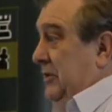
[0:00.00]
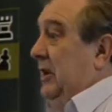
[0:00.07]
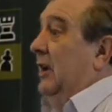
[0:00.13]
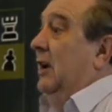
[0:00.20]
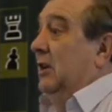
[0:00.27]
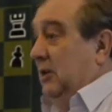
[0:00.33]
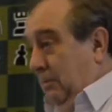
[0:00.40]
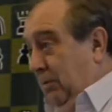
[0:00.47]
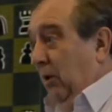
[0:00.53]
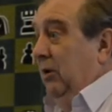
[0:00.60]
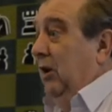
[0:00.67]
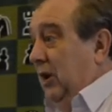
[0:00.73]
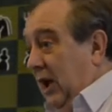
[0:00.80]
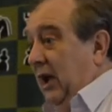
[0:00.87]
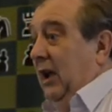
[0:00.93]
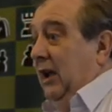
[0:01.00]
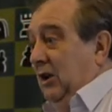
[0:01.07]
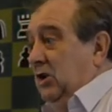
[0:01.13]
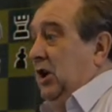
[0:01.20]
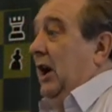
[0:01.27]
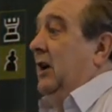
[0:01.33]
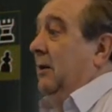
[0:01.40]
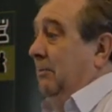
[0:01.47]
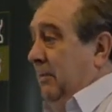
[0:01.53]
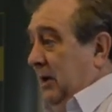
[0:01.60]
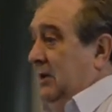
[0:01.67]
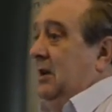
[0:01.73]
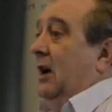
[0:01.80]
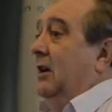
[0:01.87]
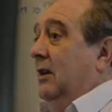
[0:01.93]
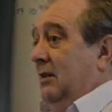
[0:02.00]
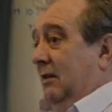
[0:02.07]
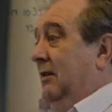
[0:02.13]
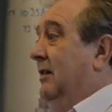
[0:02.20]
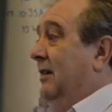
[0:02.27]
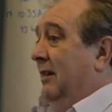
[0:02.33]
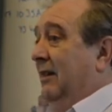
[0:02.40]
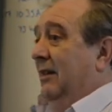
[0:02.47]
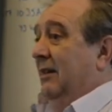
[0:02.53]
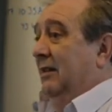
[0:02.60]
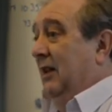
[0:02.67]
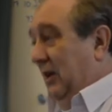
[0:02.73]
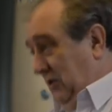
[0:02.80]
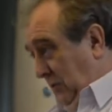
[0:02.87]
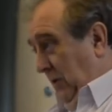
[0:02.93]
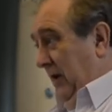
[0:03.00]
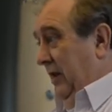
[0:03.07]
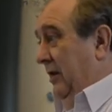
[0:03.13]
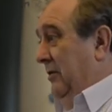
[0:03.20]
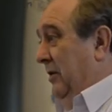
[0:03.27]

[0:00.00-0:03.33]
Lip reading: to put your king in check and be taken. That's one of the